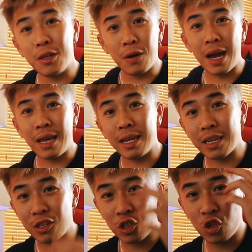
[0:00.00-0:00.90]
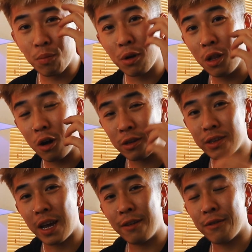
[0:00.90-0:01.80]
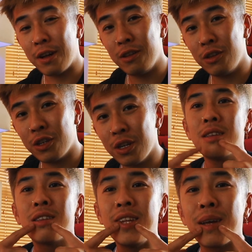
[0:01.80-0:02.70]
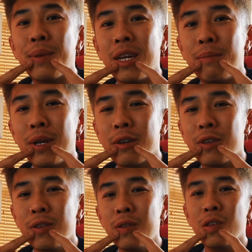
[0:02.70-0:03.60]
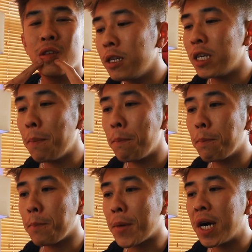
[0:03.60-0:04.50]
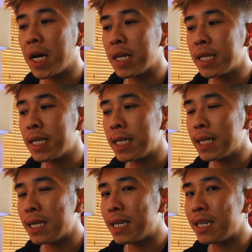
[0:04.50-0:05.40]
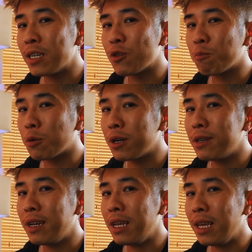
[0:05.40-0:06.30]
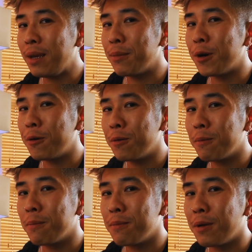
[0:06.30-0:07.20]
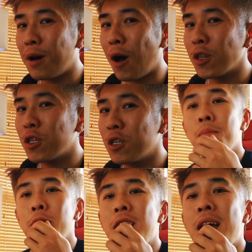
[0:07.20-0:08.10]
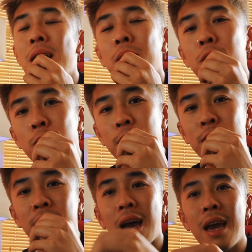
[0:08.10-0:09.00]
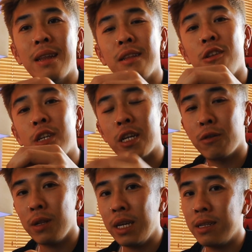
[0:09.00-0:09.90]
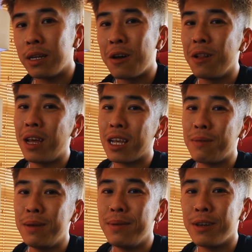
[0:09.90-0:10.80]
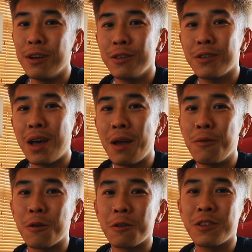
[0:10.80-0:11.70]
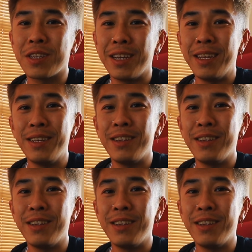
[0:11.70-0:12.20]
You know, I had like a super long side fringe, snake bite piercings. Yep, I was pretty emo. Hot. But yeah, there's this guy that generally did not like me because I wore skinny